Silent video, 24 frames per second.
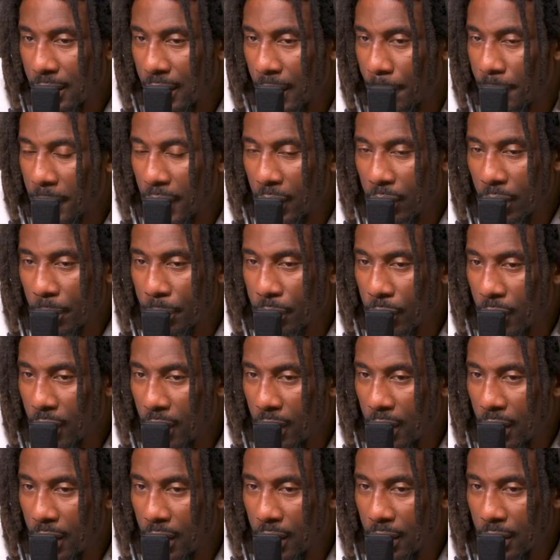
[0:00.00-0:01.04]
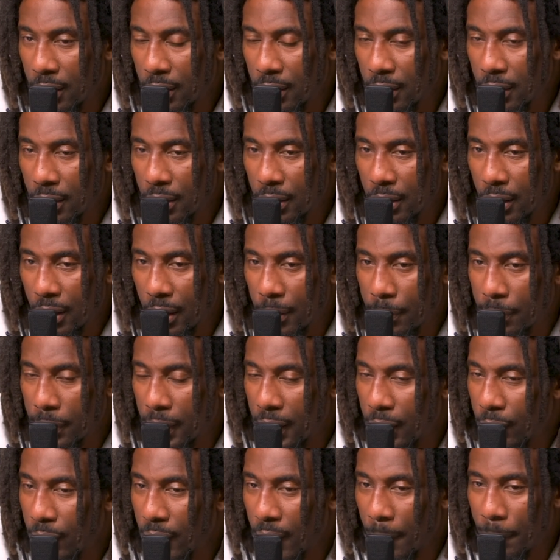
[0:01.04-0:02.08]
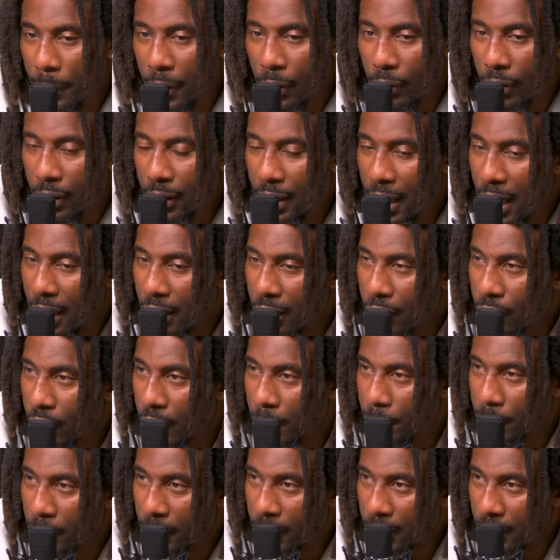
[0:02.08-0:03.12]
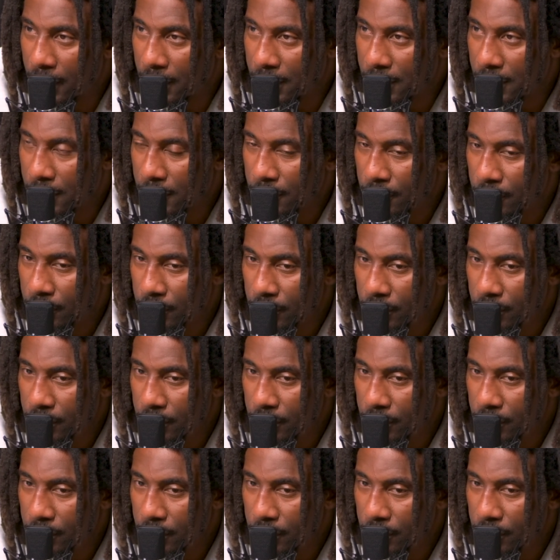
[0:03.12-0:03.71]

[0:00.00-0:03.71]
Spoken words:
I play with Braun. I play with a lot of great players.